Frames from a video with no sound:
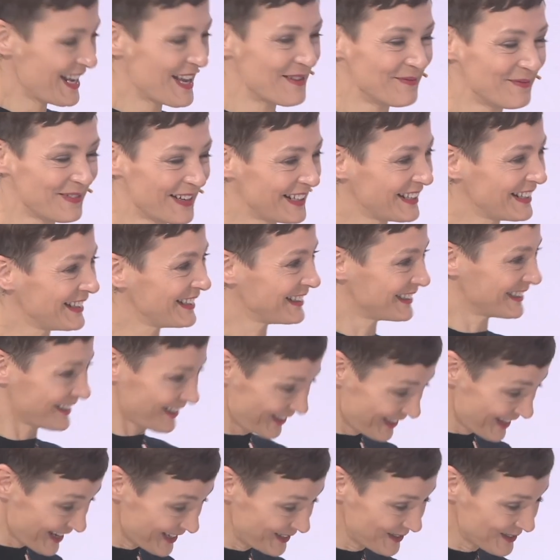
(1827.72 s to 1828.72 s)
Bernhard,
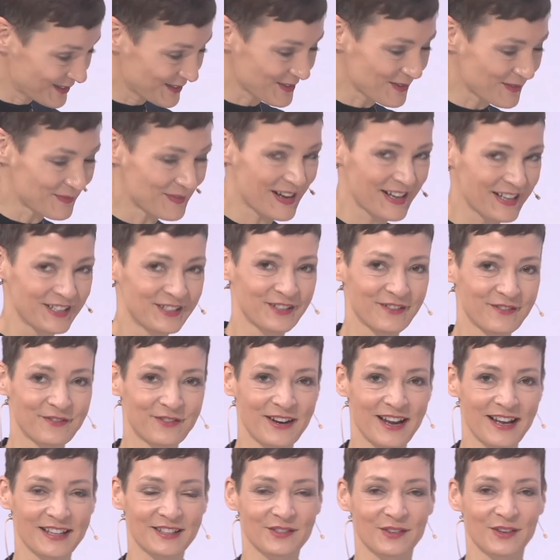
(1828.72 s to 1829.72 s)
thank you so much
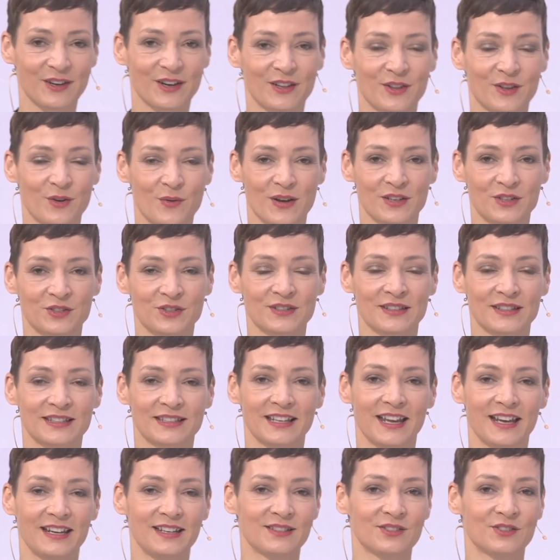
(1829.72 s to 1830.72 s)
for answering all the questions.
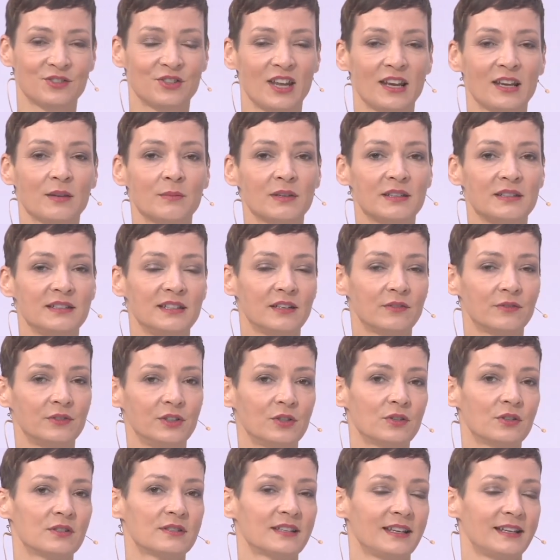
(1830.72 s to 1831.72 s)
Ladies and gentlemen, dear
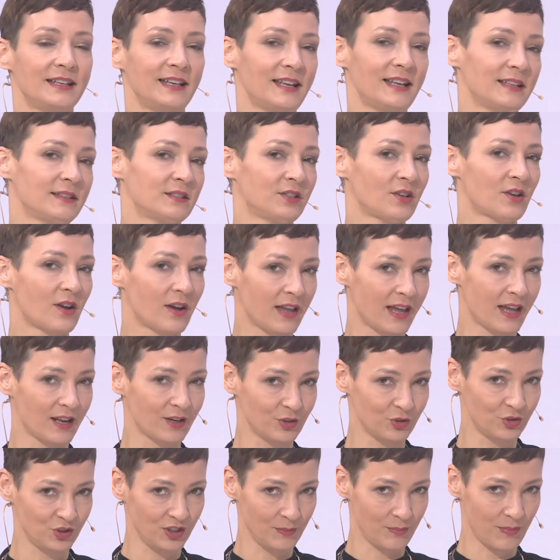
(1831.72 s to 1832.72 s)
viewers at Let's Talk
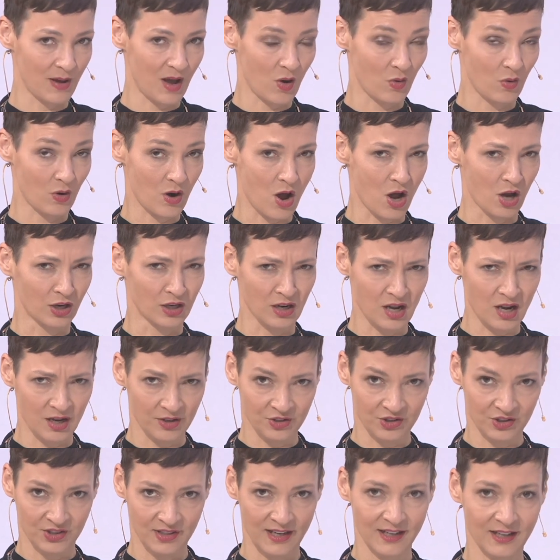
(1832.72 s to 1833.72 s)
Energy Power on
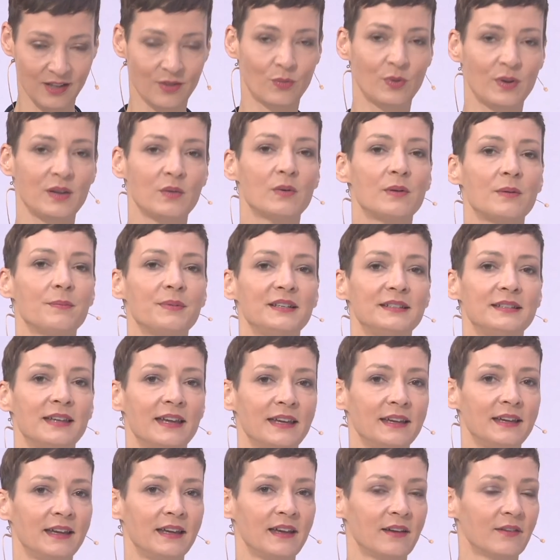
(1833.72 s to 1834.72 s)
Large Scale, we will be
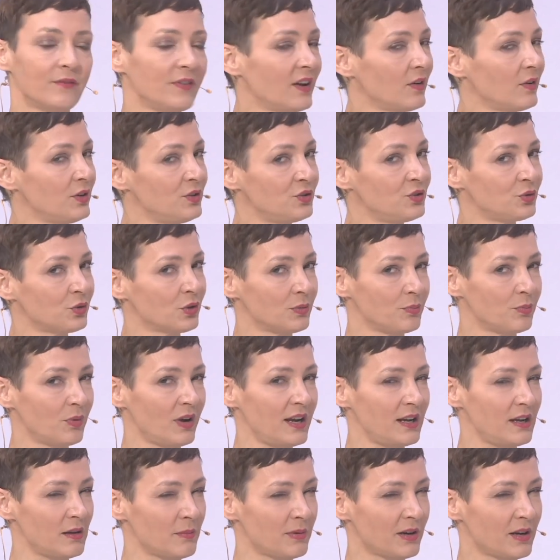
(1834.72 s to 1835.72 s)
taking a very short
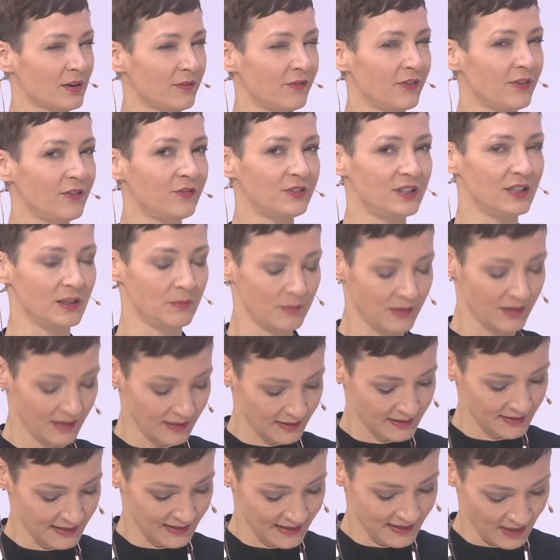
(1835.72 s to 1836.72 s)
break, about 15
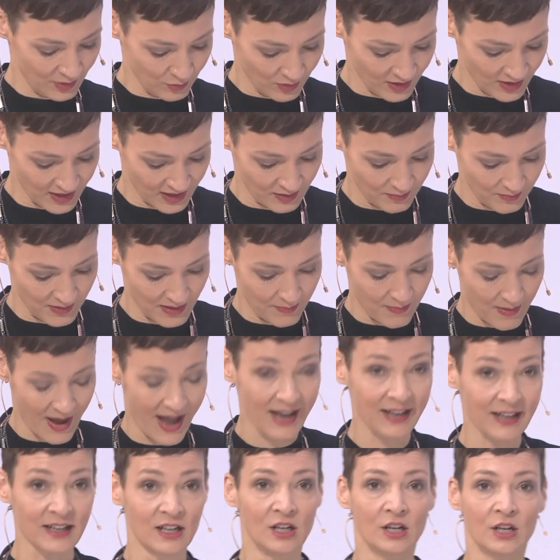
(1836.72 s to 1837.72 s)
minutes, and then we're going to be
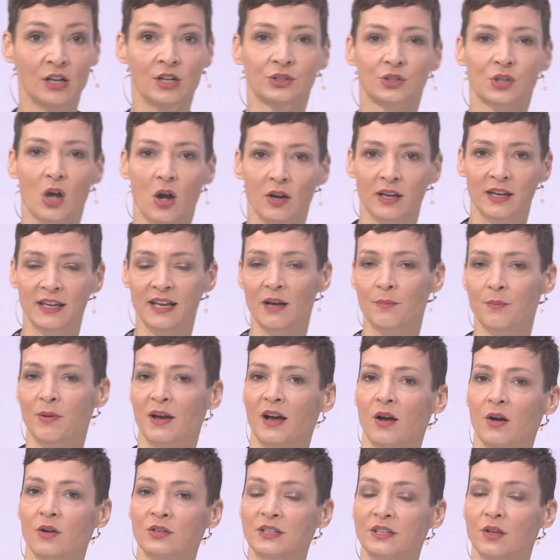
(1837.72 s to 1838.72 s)
back talking
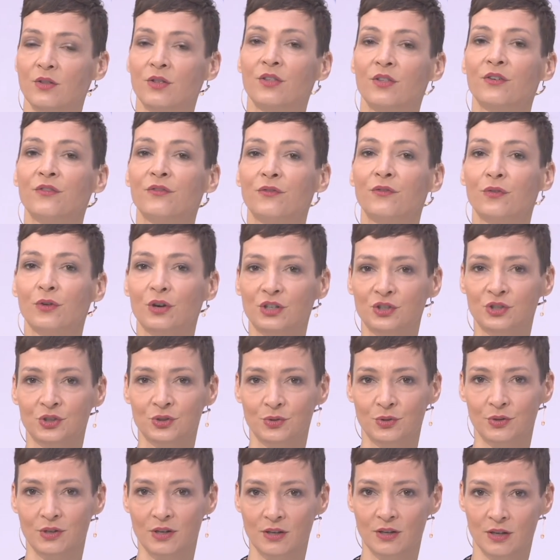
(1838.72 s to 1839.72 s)
about the
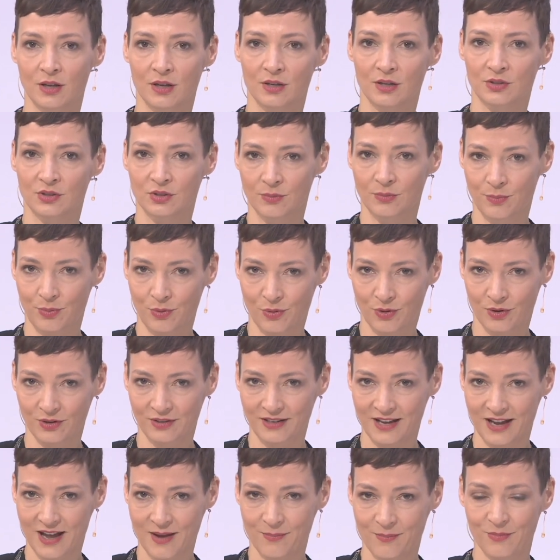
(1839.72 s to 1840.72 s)
virtual support
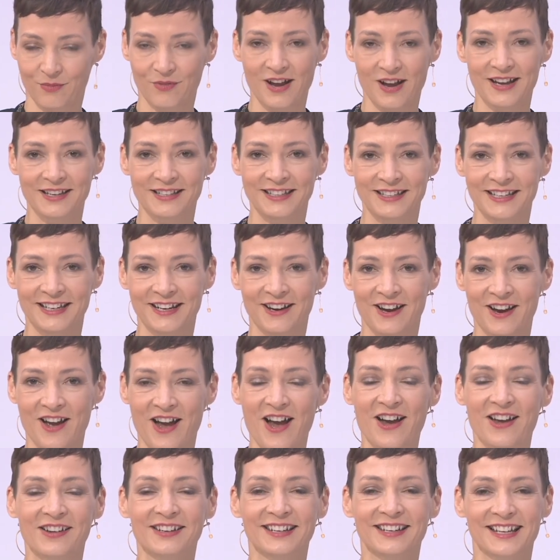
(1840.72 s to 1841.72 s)
app right here
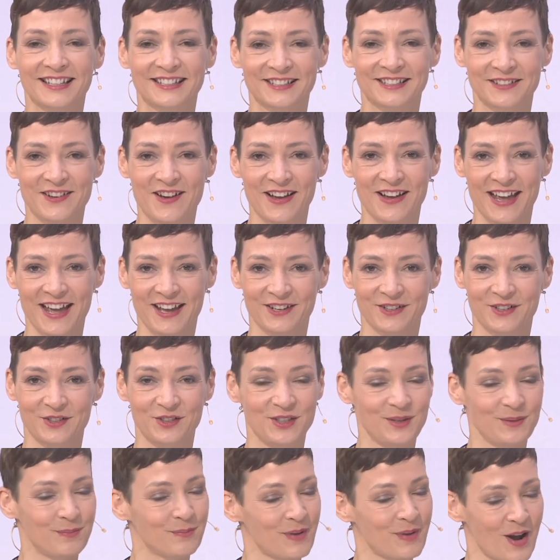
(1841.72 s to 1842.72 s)
on Let's Talk
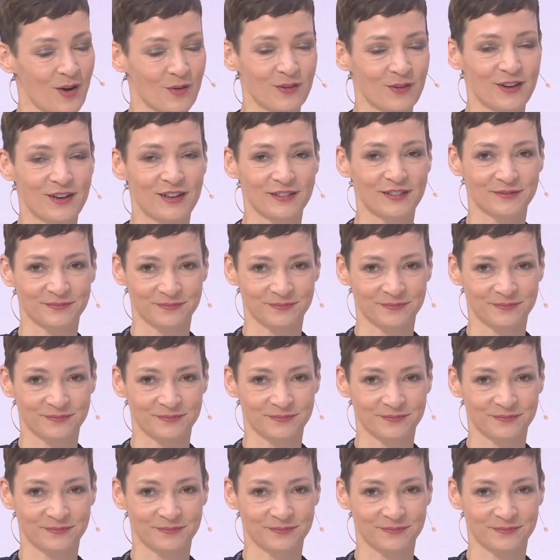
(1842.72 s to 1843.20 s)
Energy Power On.